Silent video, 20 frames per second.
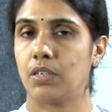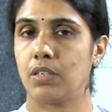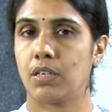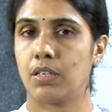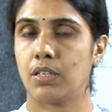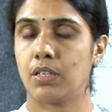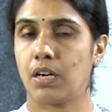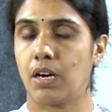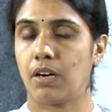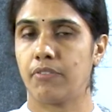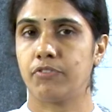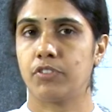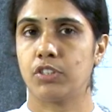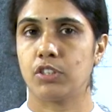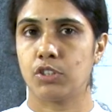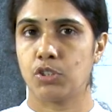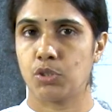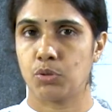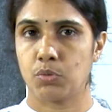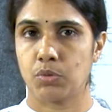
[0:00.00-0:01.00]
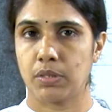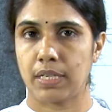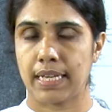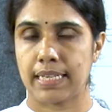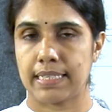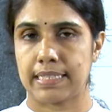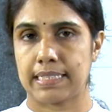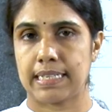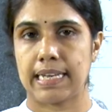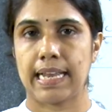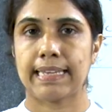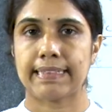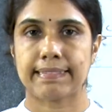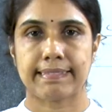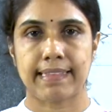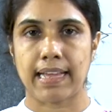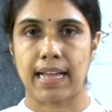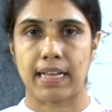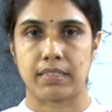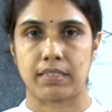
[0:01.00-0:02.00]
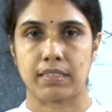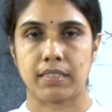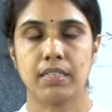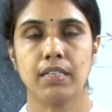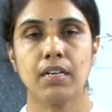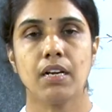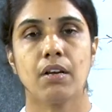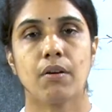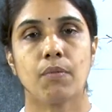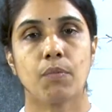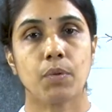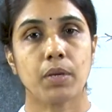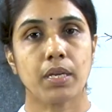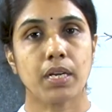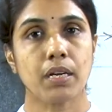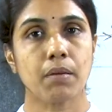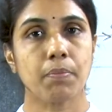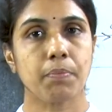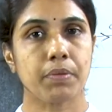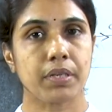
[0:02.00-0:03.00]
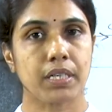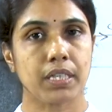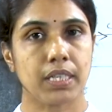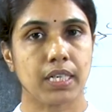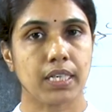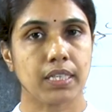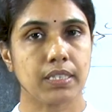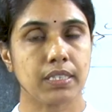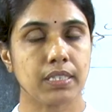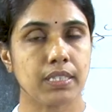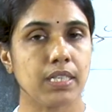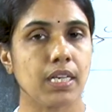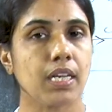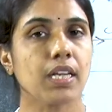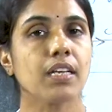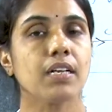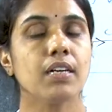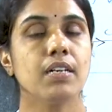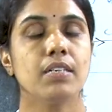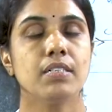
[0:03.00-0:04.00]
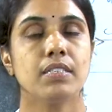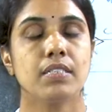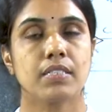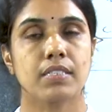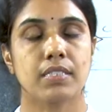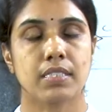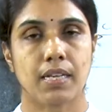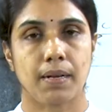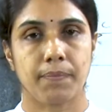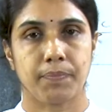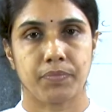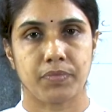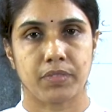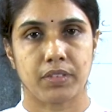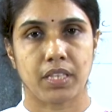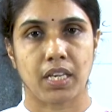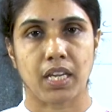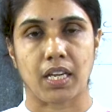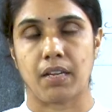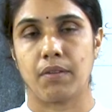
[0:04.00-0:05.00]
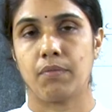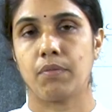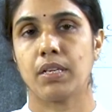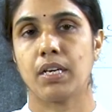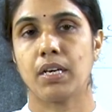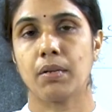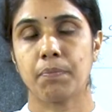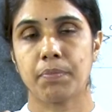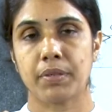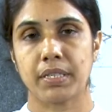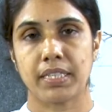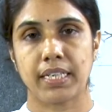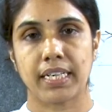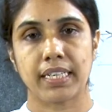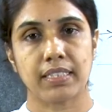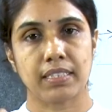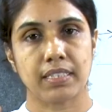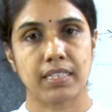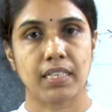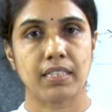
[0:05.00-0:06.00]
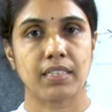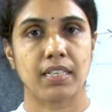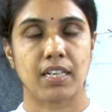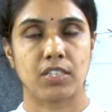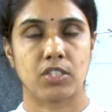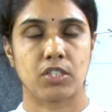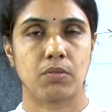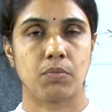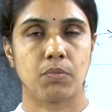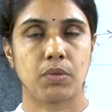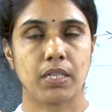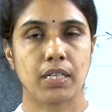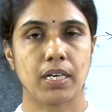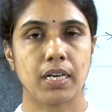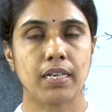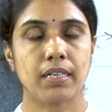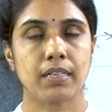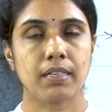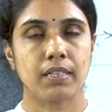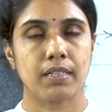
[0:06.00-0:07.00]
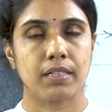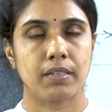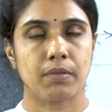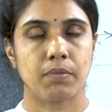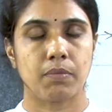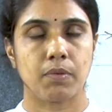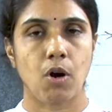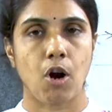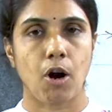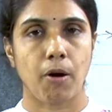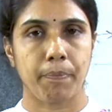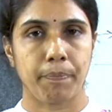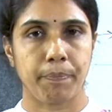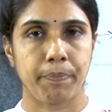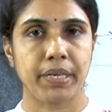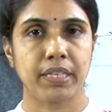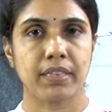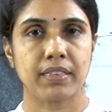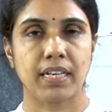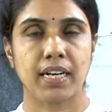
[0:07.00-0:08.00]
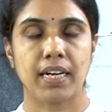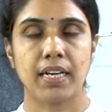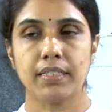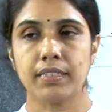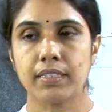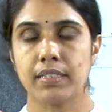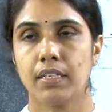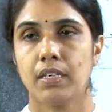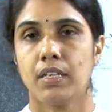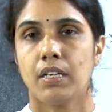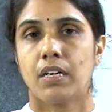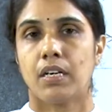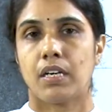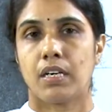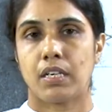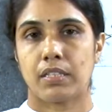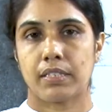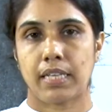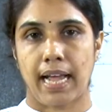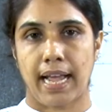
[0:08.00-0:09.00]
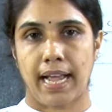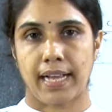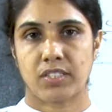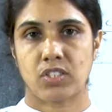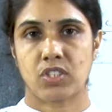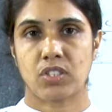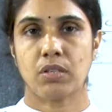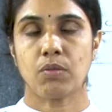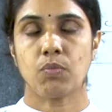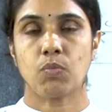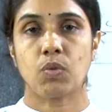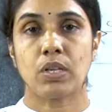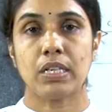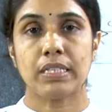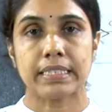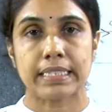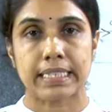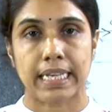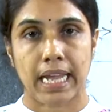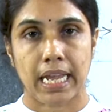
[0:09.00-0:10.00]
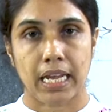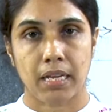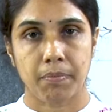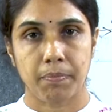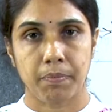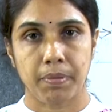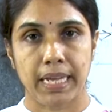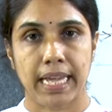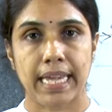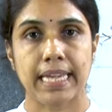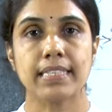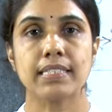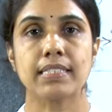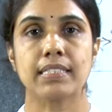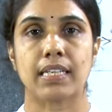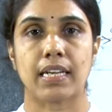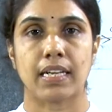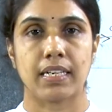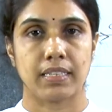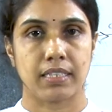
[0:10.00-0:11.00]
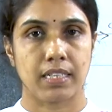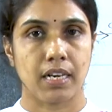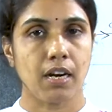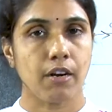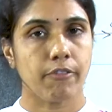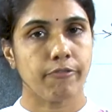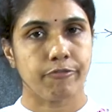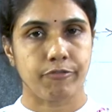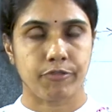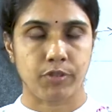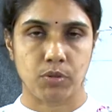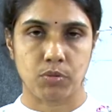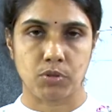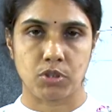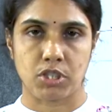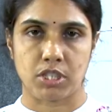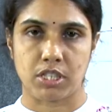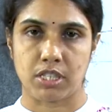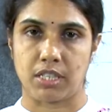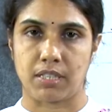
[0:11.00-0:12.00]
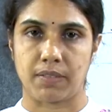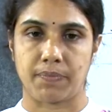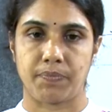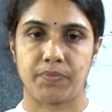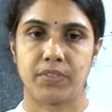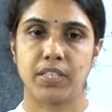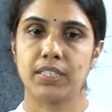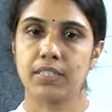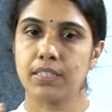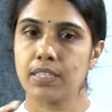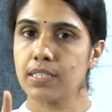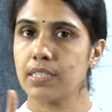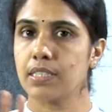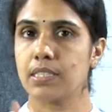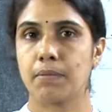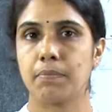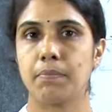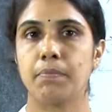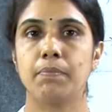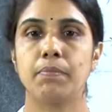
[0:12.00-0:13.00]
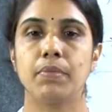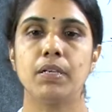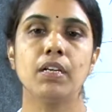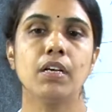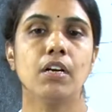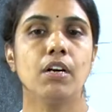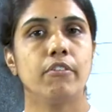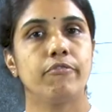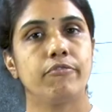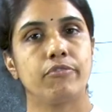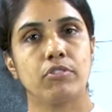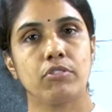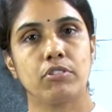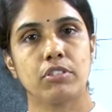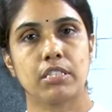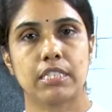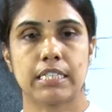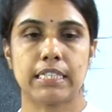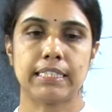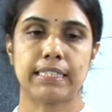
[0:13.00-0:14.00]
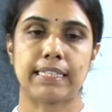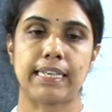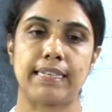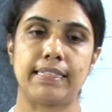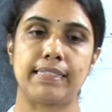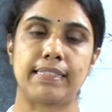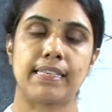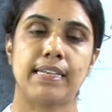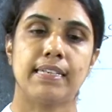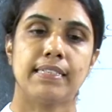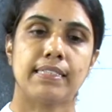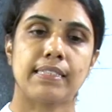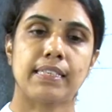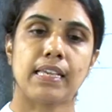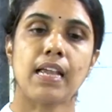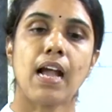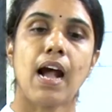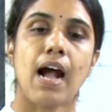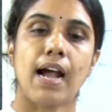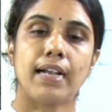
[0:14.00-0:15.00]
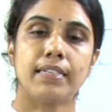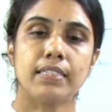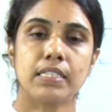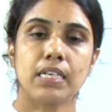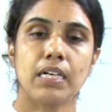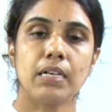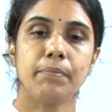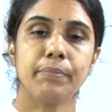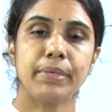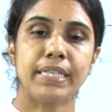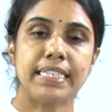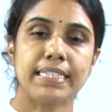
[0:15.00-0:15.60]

after 2 days, like that. We are predicting something, we are predicting the action, we are hoping that the action will take place in the future. That is simple future tense. Say, I shall meet